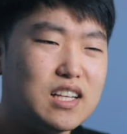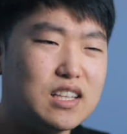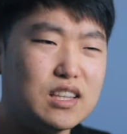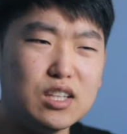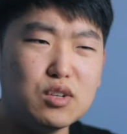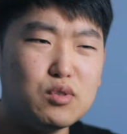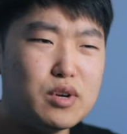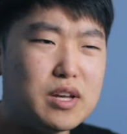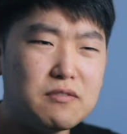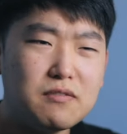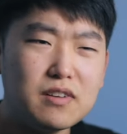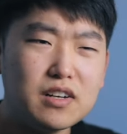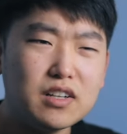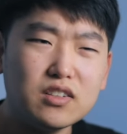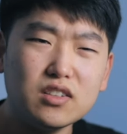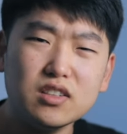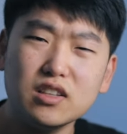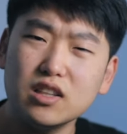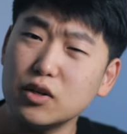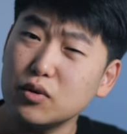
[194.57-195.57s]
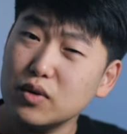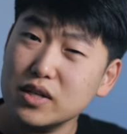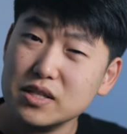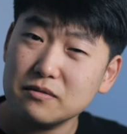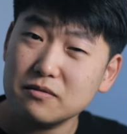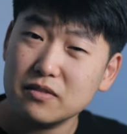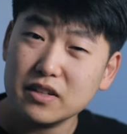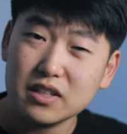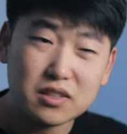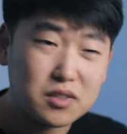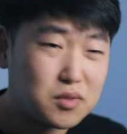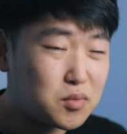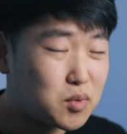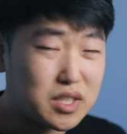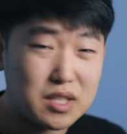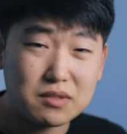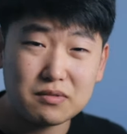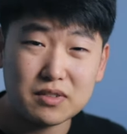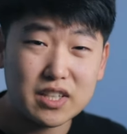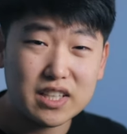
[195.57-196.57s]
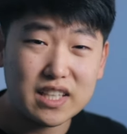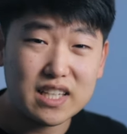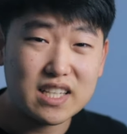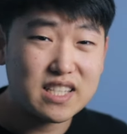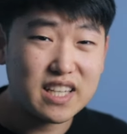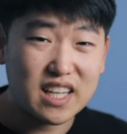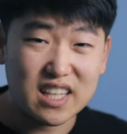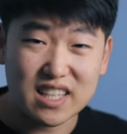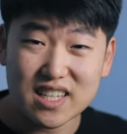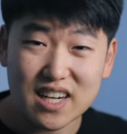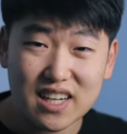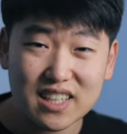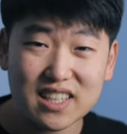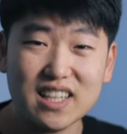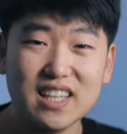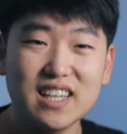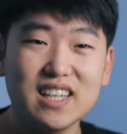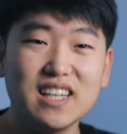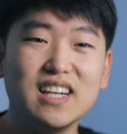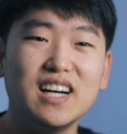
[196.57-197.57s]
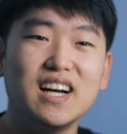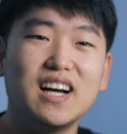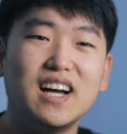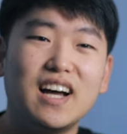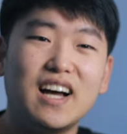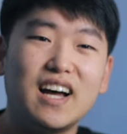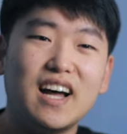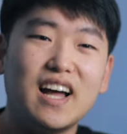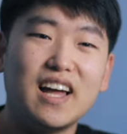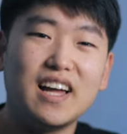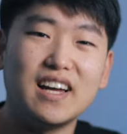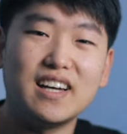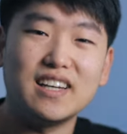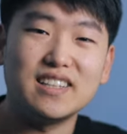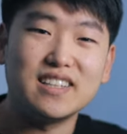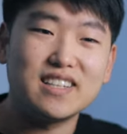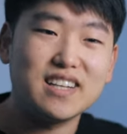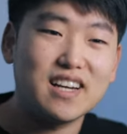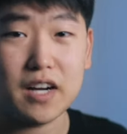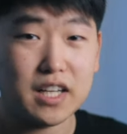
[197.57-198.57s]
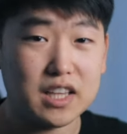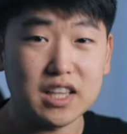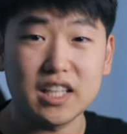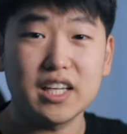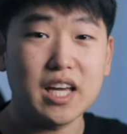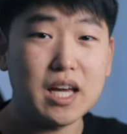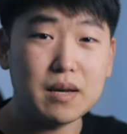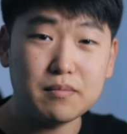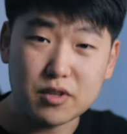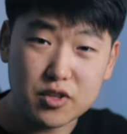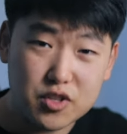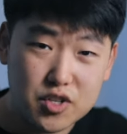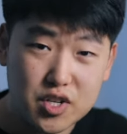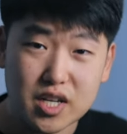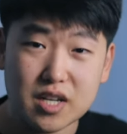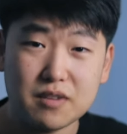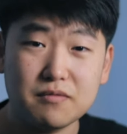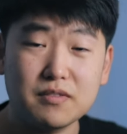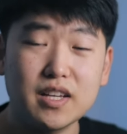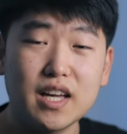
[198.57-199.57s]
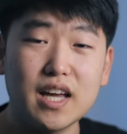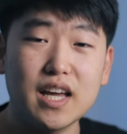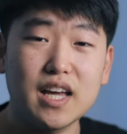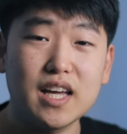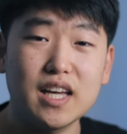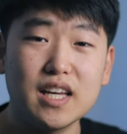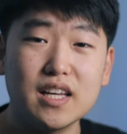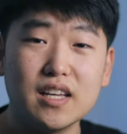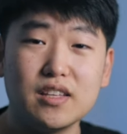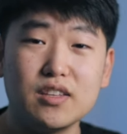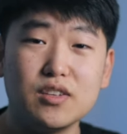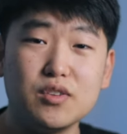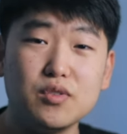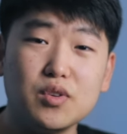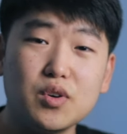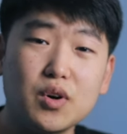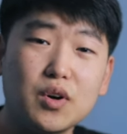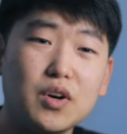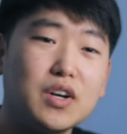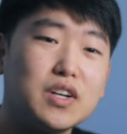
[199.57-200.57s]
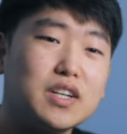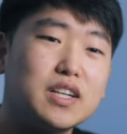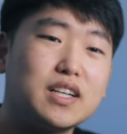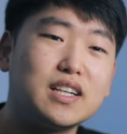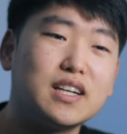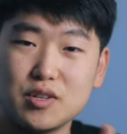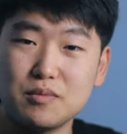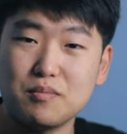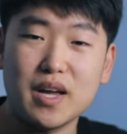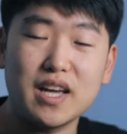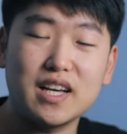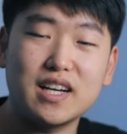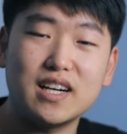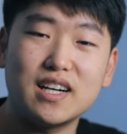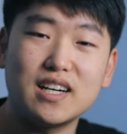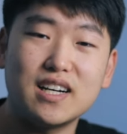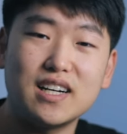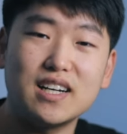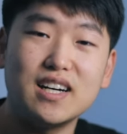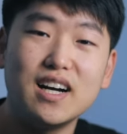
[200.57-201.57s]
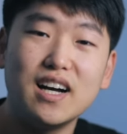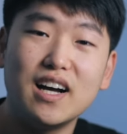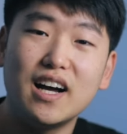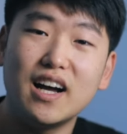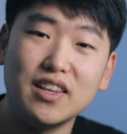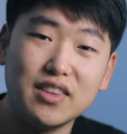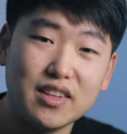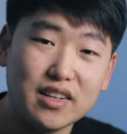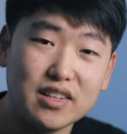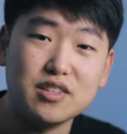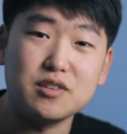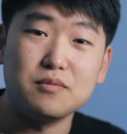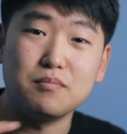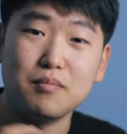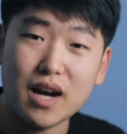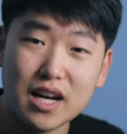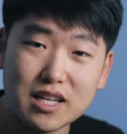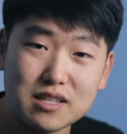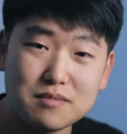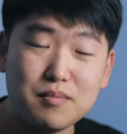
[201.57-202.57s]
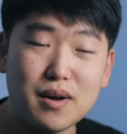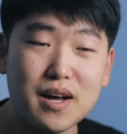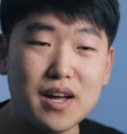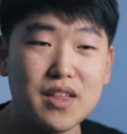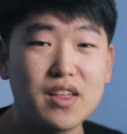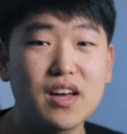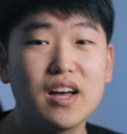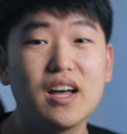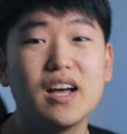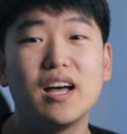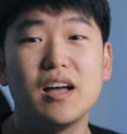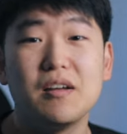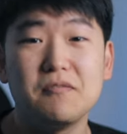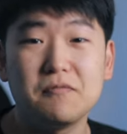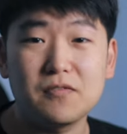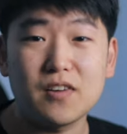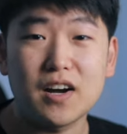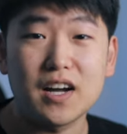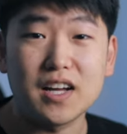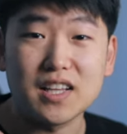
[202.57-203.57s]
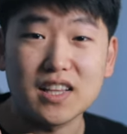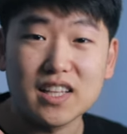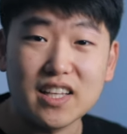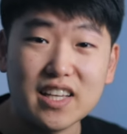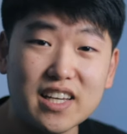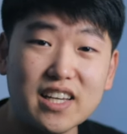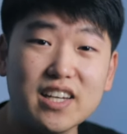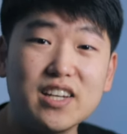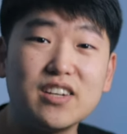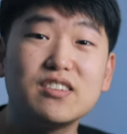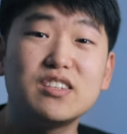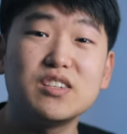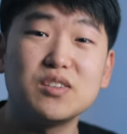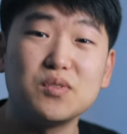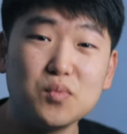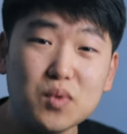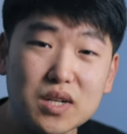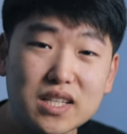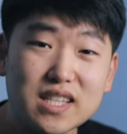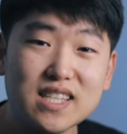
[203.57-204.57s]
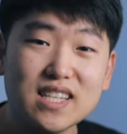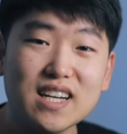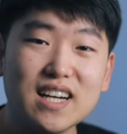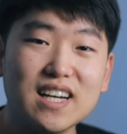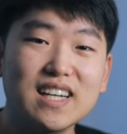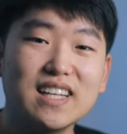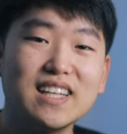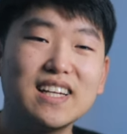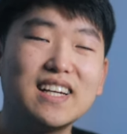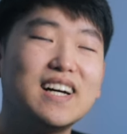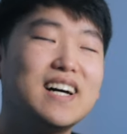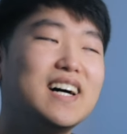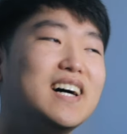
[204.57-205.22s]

Louisville, Louisville, whatever it is, Kentucky, and finally came to J F K, New York, Jamaica, and then to Maspeth, and finally here to Woodside.